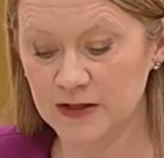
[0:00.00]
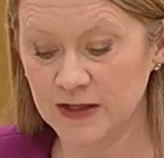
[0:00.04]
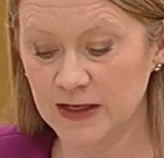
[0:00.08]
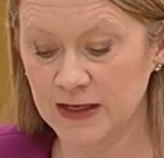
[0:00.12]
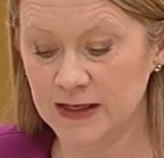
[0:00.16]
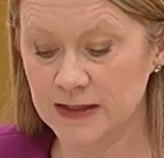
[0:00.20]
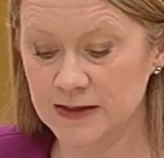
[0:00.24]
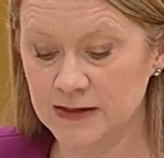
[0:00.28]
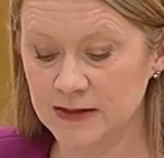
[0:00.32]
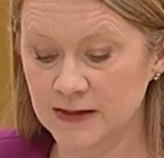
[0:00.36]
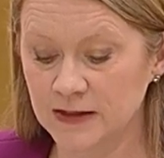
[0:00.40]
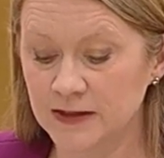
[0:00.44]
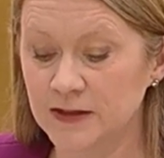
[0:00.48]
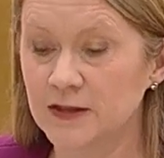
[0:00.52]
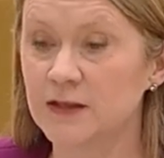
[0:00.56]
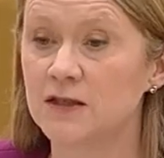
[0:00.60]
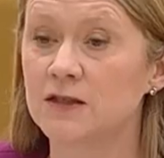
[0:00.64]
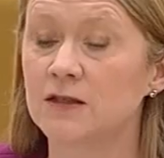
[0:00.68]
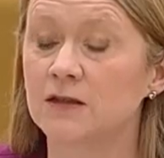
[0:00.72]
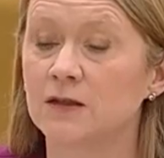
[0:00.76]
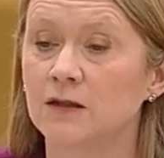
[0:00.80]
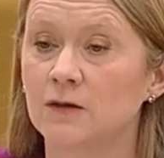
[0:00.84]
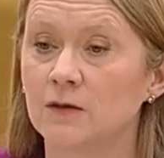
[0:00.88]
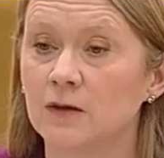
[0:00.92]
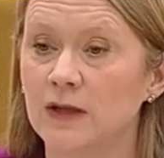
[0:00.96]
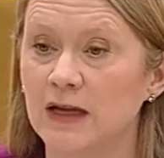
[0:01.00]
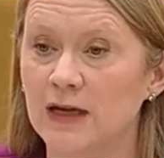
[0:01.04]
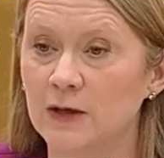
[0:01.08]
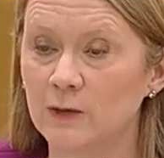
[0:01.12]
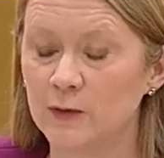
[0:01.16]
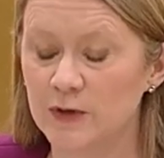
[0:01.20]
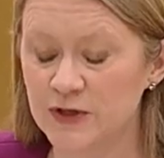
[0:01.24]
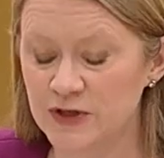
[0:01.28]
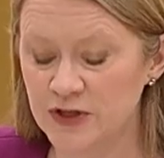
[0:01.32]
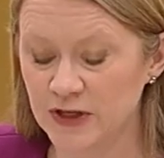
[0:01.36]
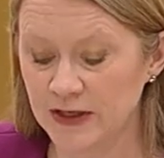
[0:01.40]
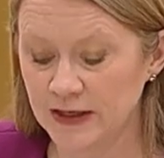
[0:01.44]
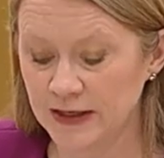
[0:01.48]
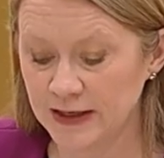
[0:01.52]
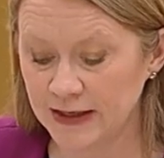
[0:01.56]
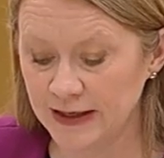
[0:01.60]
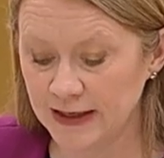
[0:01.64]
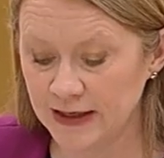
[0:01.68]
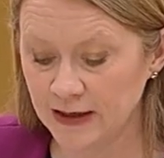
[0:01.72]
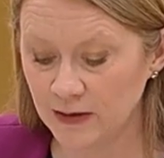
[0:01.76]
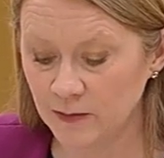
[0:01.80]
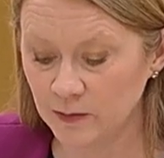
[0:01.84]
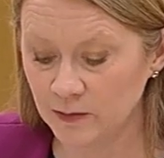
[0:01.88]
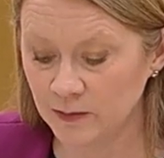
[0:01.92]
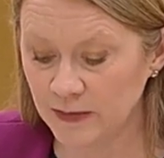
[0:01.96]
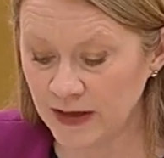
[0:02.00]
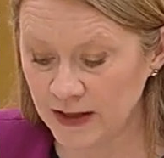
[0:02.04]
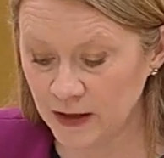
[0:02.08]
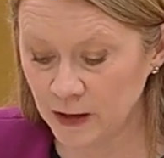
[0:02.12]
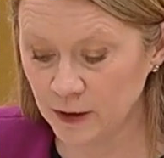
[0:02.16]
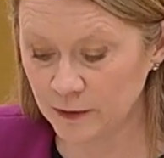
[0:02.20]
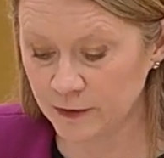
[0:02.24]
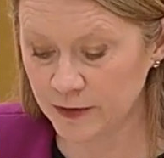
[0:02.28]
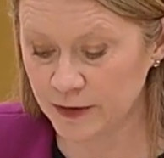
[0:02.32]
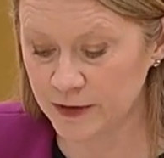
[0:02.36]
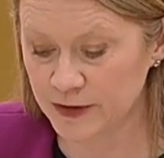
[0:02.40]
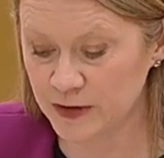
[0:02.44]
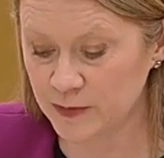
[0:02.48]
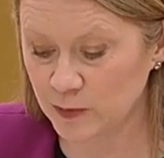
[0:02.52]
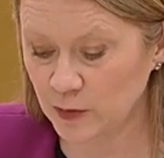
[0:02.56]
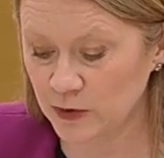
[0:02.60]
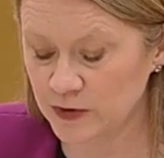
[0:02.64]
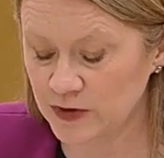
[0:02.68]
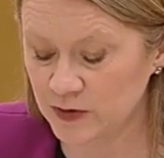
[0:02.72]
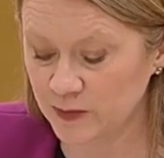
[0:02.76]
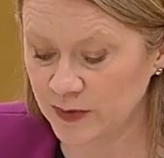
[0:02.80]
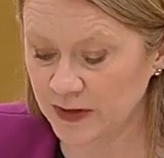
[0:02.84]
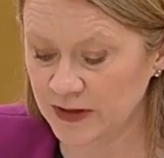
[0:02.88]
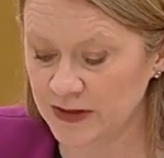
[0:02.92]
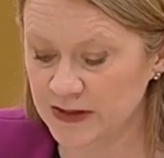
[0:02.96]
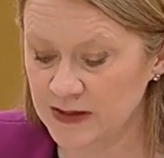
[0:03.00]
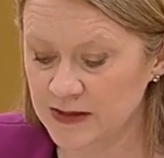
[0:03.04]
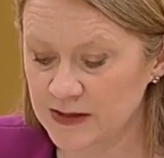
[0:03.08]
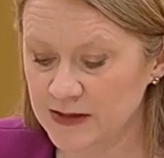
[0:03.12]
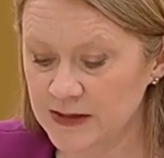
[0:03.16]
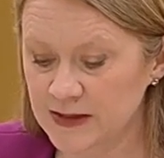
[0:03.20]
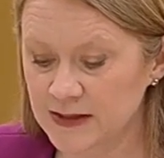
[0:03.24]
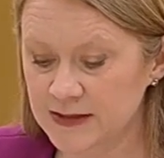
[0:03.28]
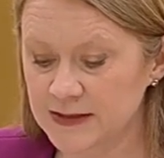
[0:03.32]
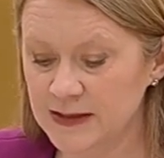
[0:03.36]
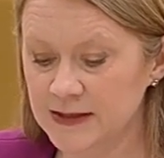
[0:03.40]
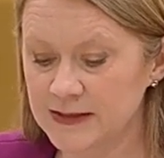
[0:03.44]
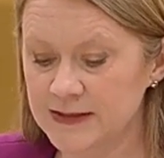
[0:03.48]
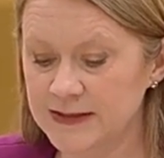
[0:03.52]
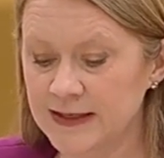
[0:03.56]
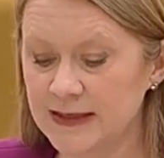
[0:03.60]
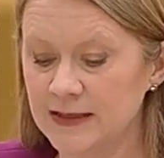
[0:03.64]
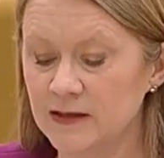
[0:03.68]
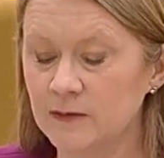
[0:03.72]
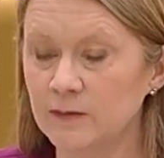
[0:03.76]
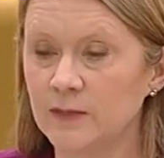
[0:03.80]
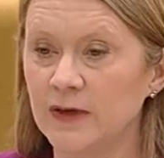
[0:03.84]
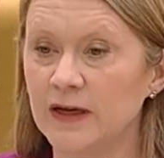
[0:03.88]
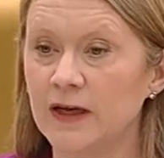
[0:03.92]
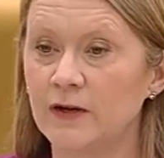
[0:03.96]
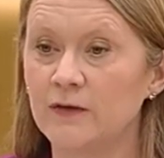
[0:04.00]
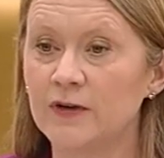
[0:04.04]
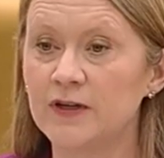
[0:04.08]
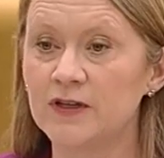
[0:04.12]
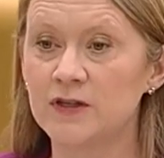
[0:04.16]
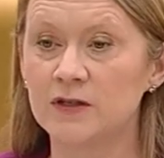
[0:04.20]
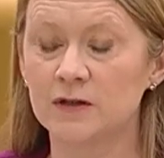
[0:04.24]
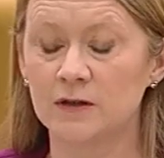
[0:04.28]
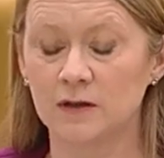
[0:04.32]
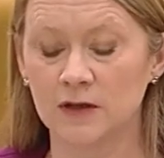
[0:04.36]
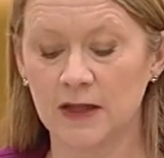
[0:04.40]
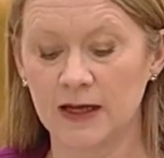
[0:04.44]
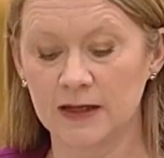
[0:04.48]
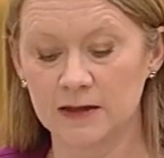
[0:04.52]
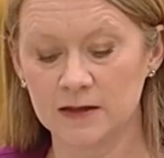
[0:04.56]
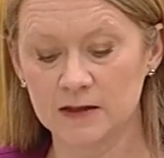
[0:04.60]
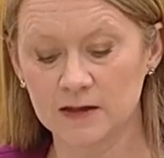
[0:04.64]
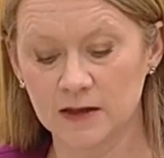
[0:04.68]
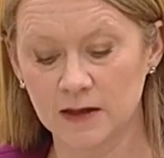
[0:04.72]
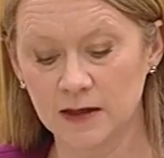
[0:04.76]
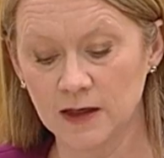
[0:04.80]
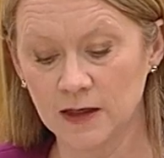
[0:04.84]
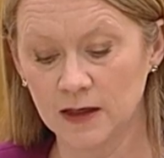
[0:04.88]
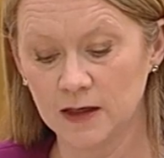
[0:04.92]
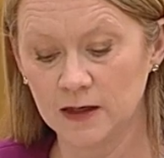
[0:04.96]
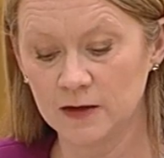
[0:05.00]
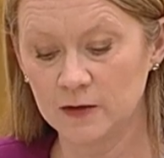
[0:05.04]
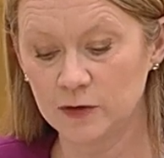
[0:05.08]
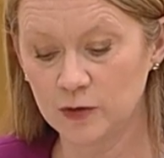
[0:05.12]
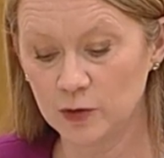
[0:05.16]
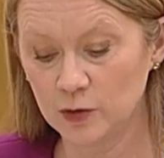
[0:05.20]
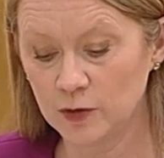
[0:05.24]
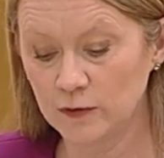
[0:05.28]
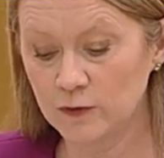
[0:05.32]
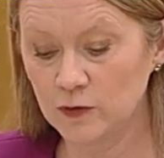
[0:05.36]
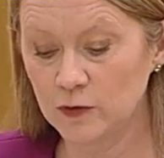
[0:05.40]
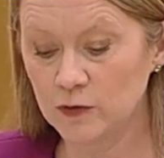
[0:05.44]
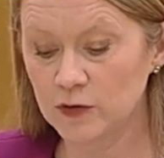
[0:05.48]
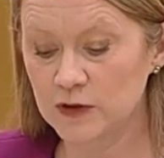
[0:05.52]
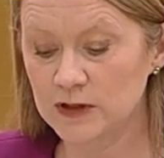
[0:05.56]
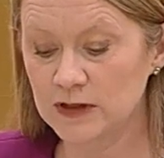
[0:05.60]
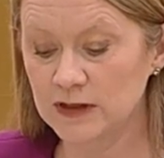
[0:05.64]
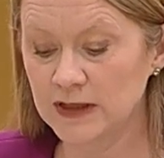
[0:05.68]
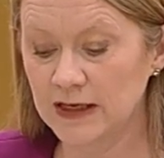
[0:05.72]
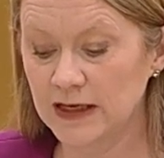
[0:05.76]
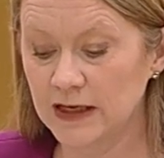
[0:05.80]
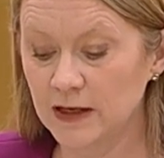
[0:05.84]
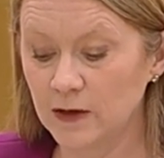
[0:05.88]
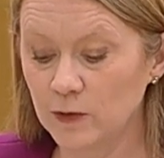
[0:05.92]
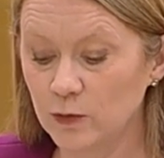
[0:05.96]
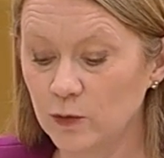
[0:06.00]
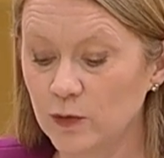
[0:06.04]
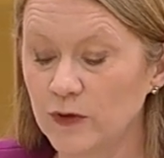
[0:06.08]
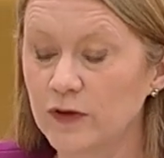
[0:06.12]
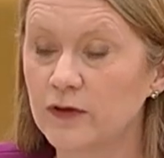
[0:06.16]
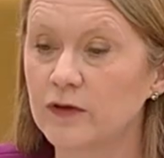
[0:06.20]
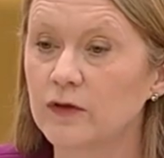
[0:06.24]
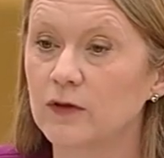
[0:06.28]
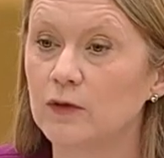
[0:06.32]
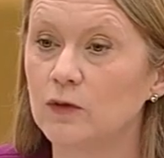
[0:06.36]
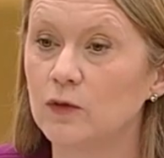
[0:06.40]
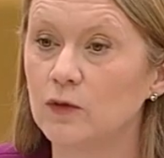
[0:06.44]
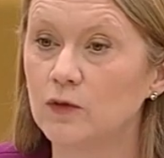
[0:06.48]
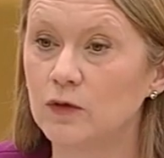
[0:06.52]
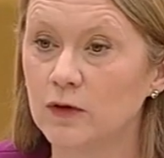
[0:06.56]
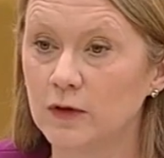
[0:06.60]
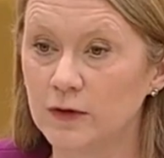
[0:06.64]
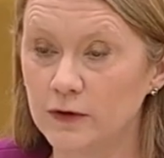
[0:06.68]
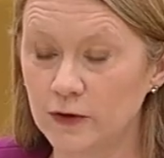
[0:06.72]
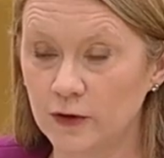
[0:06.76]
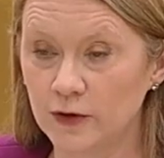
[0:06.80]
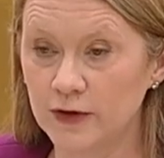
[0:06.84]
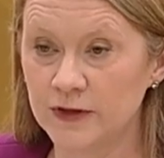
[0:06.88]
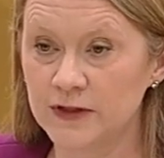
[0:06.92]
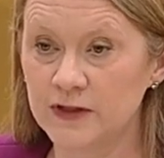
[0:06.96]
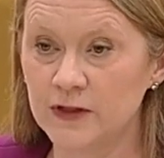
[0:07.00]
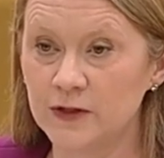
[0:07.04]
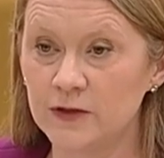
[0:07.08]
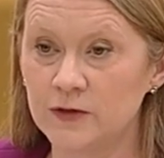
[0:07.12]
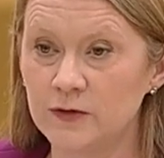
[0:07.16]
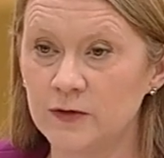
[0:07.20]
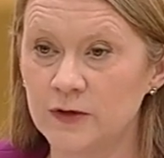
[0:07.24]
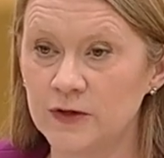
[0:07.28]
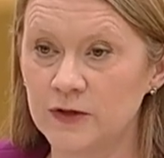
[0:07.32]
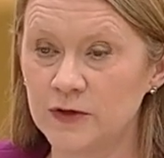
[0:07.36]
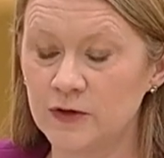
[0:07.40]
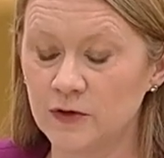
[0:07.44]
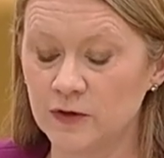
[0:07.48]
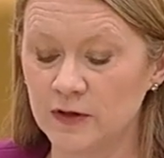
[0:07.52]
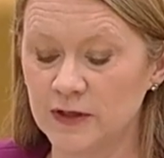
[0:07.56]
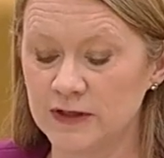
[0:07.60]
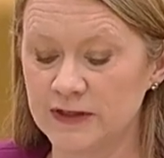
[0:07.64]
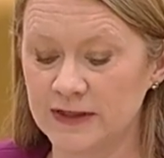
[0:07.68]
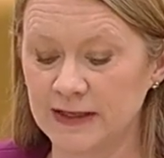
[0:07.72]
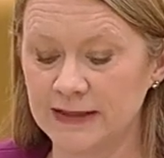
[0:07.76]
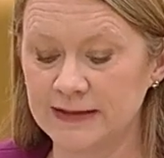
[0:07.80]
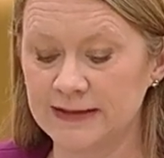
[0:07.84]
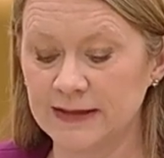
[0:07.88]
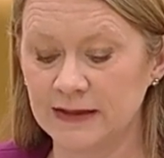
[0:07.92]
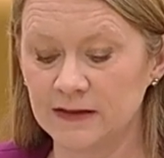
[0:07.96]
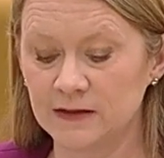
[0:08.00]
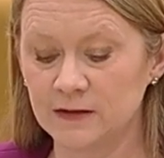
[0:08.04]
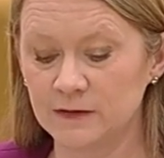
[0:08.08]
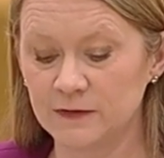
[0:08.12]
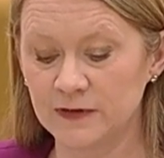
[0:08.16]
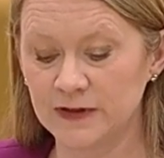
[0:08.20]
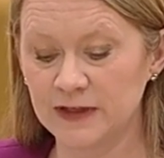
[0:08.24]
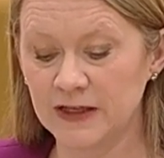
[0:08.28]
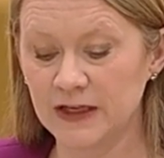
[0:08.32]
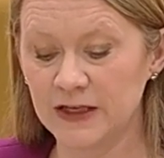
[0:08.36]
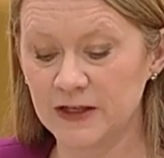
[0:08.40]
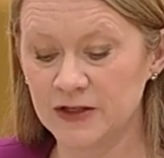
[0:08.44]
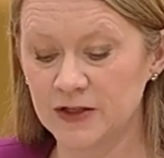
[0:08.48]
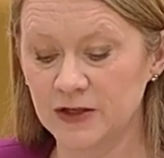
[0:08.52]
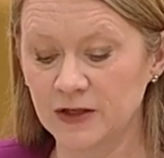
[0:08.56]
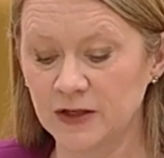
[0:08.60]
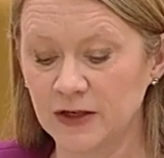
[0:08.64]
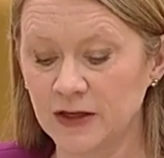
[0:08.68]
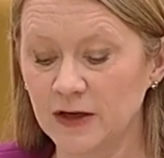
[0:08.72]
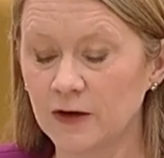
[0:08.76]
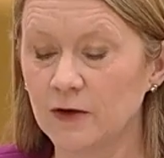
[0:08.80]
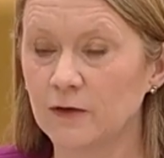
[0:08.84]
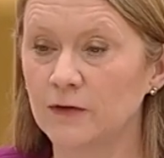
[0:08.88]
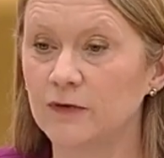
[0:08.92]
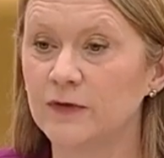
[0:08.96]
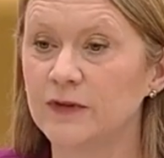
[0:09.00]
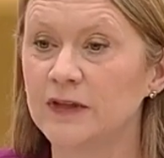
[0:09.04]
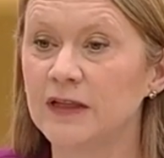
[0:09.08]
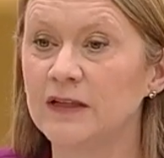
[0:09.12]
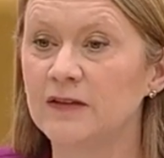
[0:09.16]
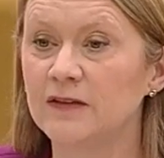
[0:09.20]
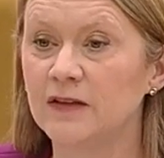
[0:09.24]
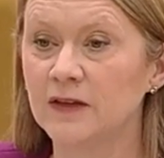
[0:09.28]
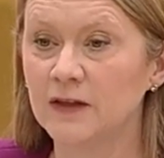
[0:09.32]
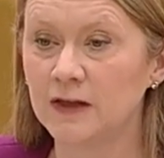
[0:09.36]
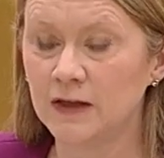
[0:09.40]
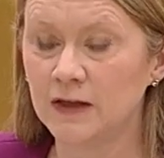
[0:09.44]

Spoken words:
as an additional language. Many of the responsibilities, as I said in my original answer, do of course lie with the local authority to ensure there's identification of need